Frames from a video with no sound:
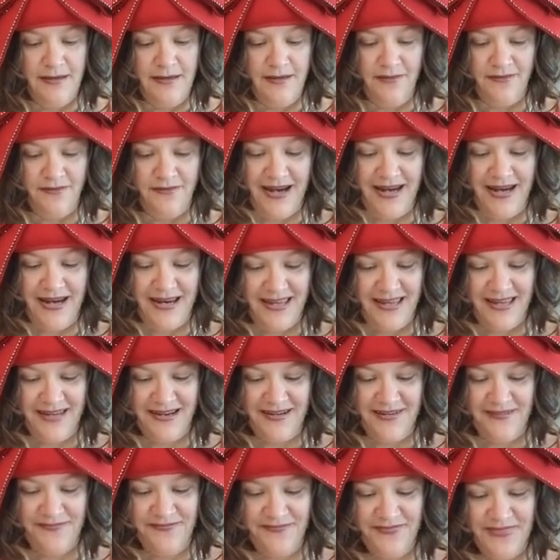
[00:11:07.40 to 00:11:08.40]
right here.
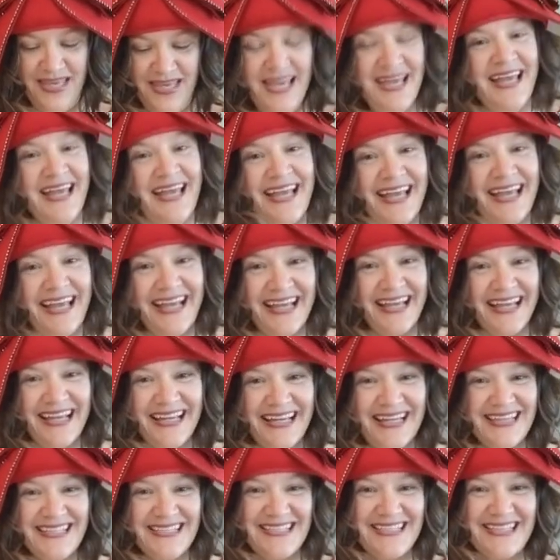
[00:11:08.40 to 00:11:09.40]

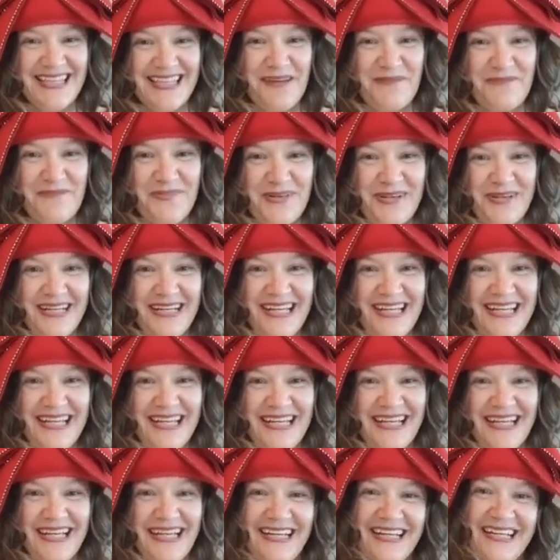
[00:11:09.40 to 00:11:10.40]
Isn't that
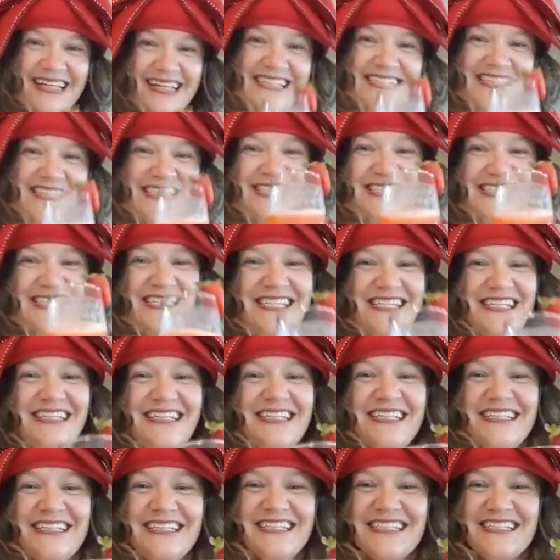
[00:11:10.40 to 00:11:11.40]
pretty?
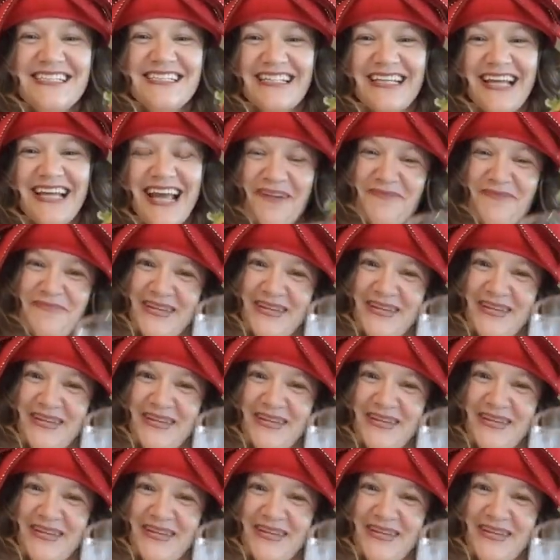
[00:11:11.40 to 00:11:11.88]
Cheers and happy